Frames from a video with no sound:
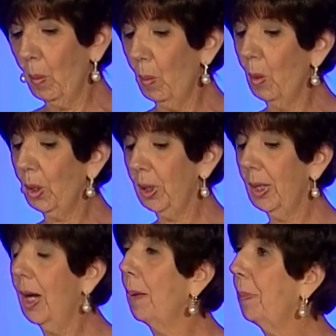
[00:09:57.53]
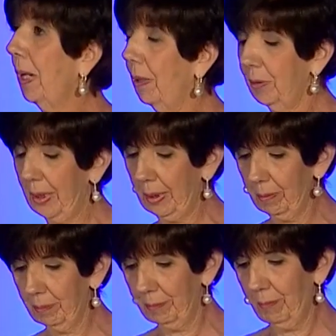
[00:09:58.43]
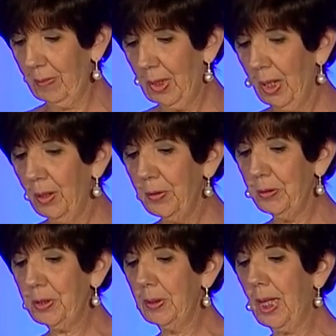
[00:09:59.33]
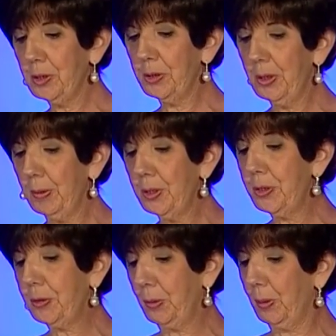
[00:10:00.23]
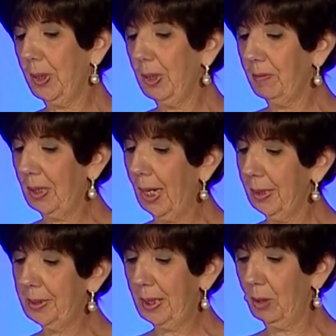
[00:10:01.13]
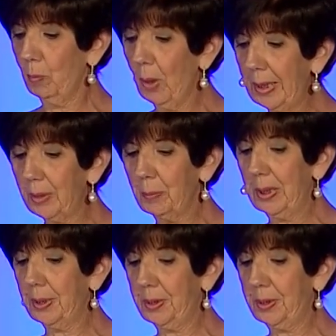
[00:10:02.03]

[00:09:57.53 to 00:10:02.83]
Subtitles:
or a party. There's a legendary story of an out-of-town wedding we